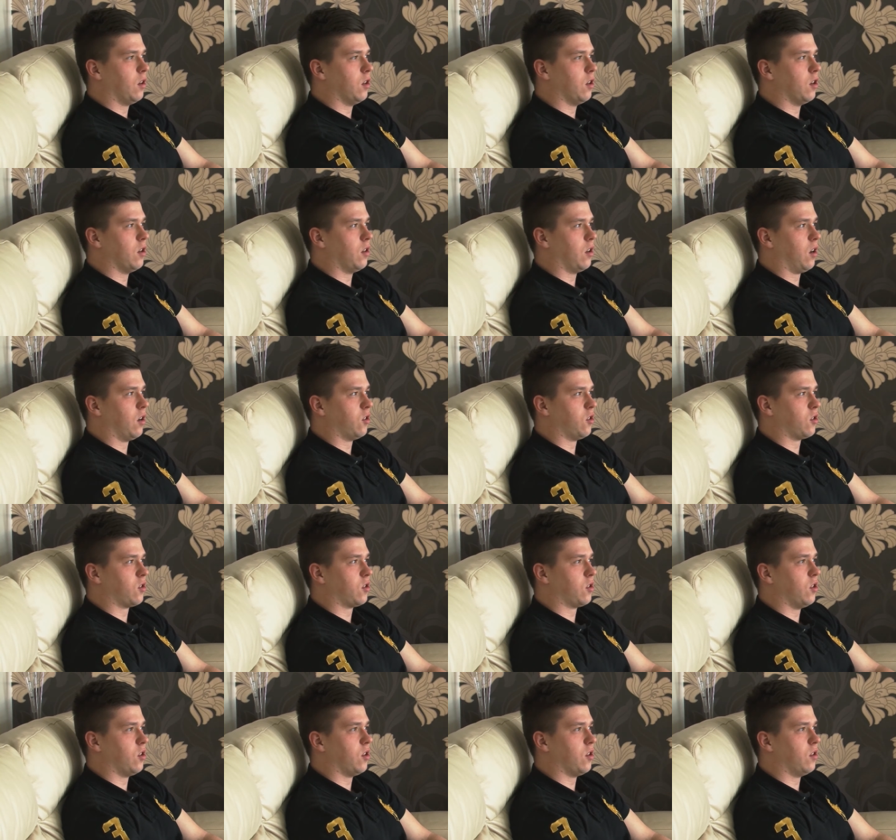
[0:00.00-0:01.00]
learn, I
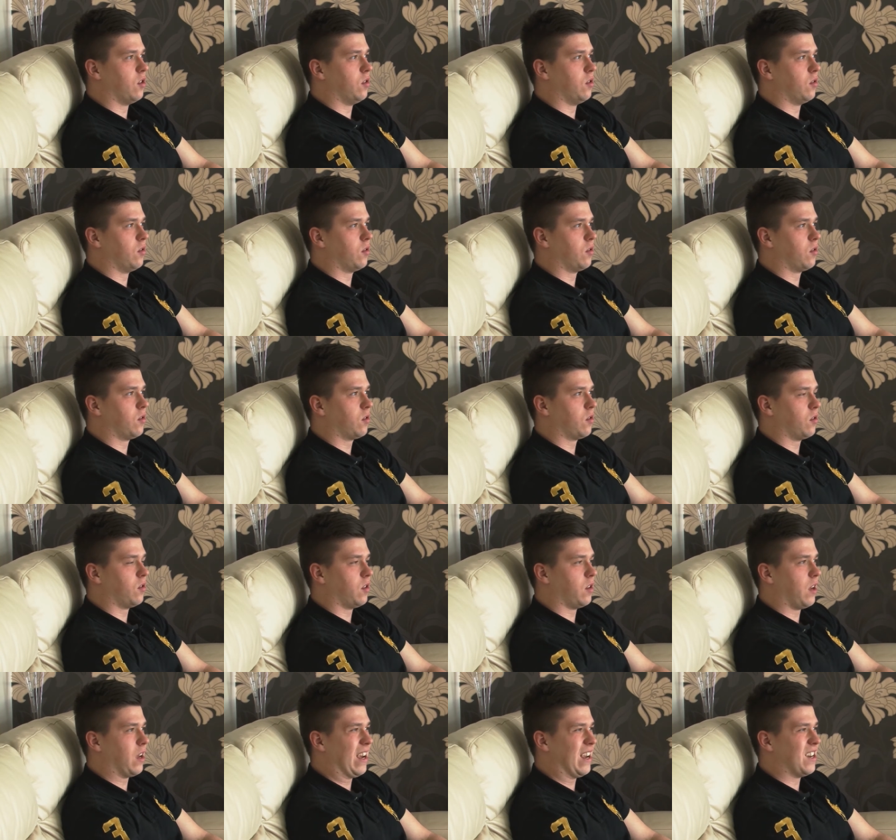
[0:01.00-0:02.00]
just learned
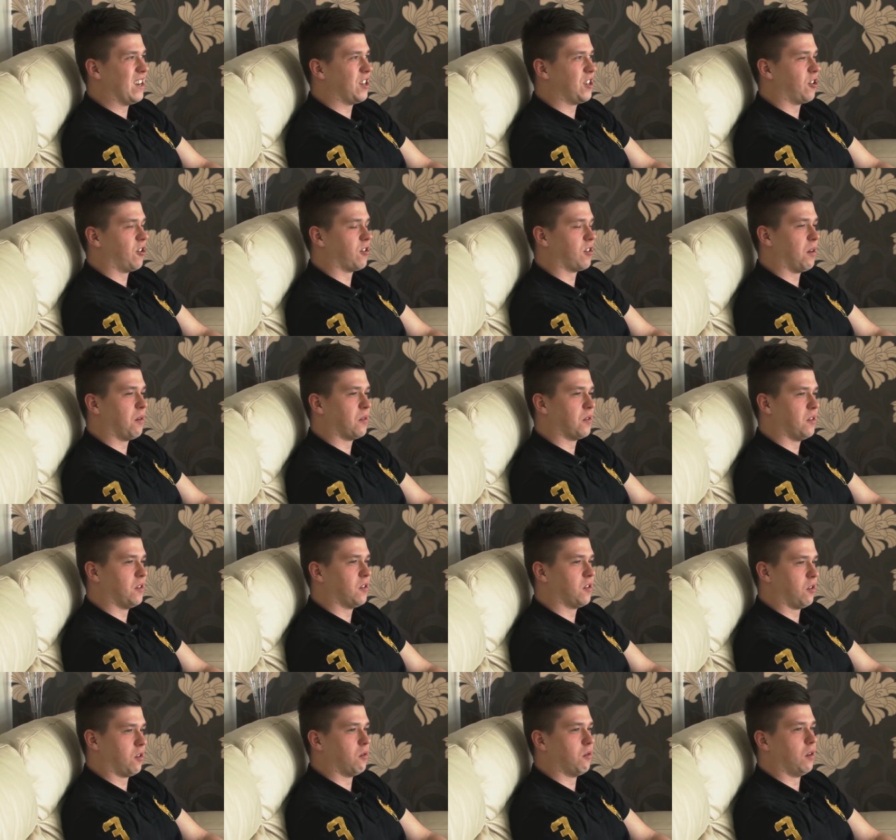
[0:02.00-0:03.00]
English as I was
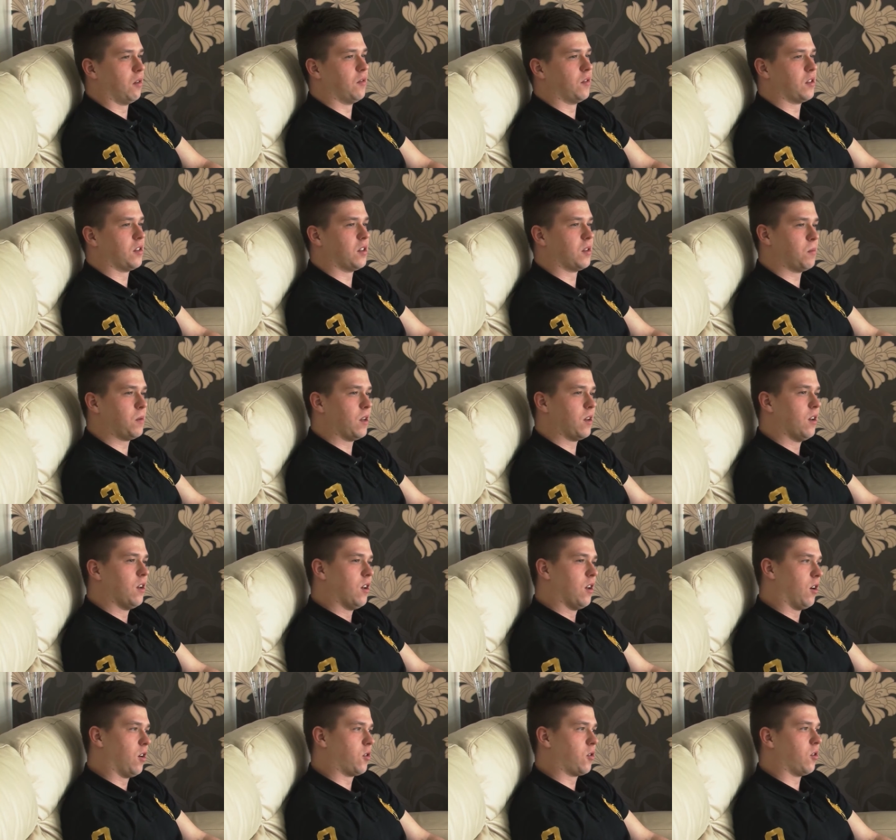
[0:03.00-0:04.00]
in school. Obviously, speak.
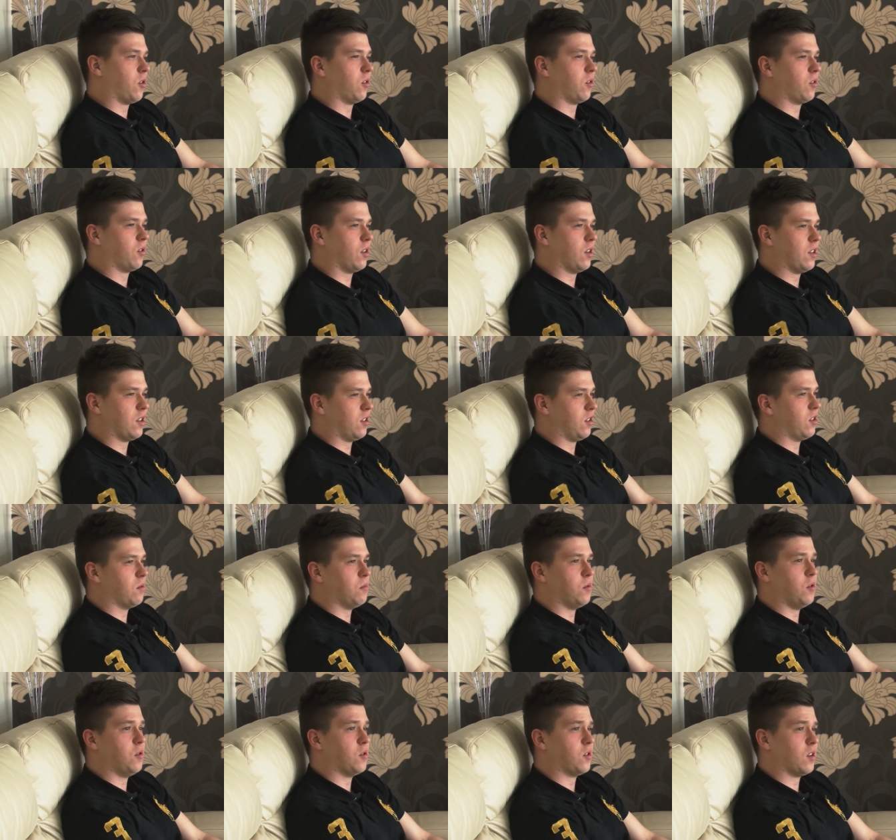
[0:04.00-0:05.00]
I tried to listen
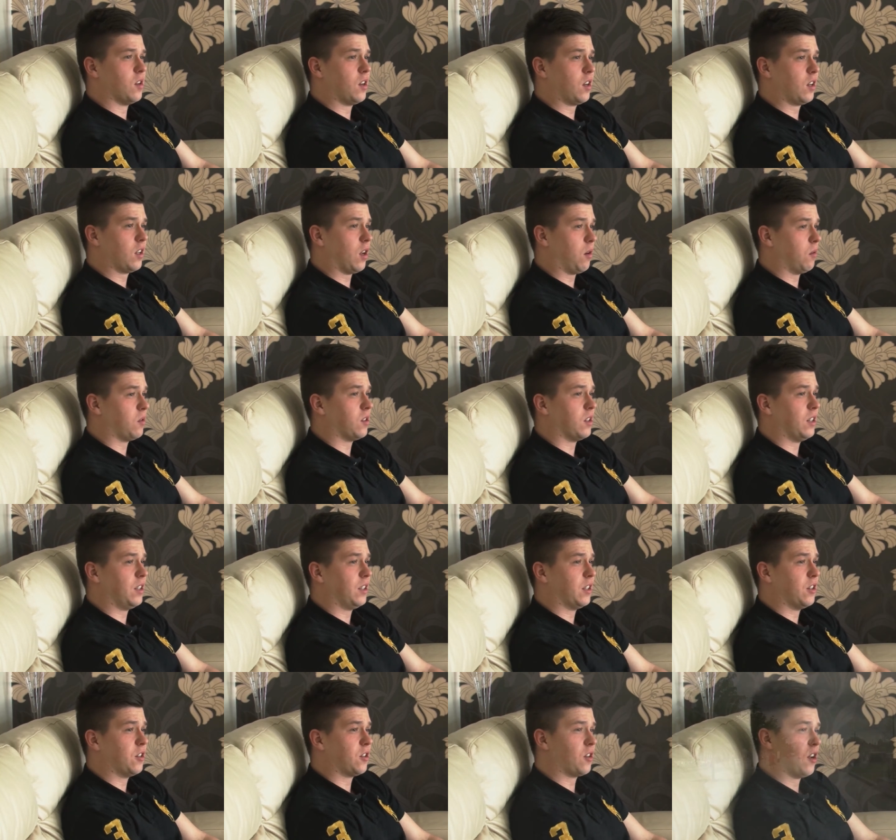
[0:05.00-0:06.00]
to music I was
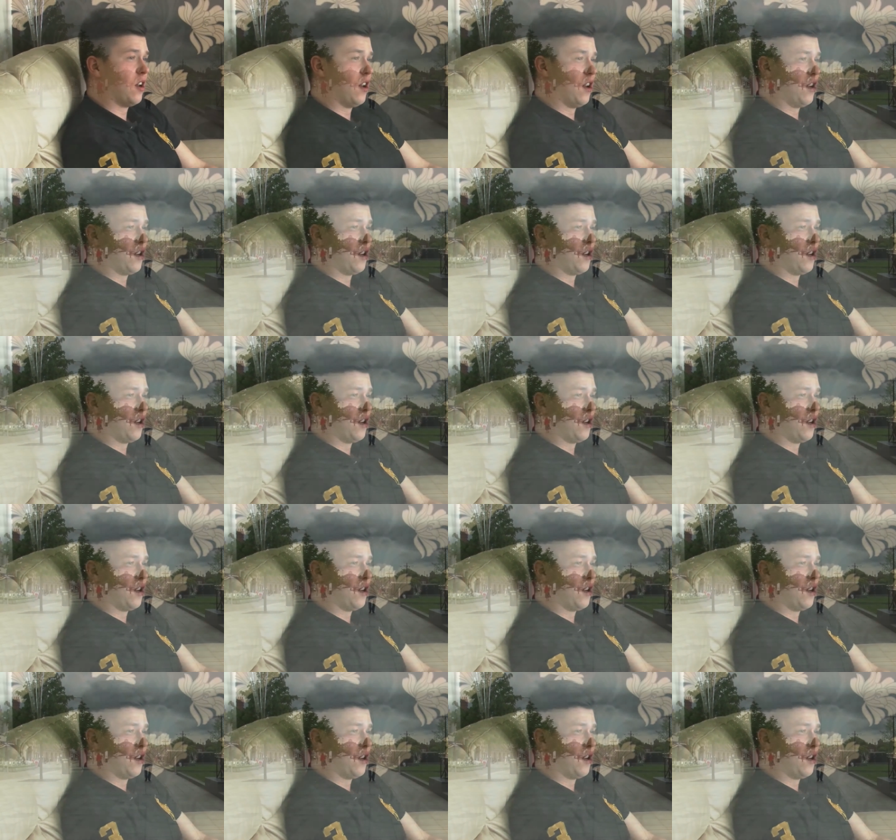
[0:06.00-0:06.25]
English,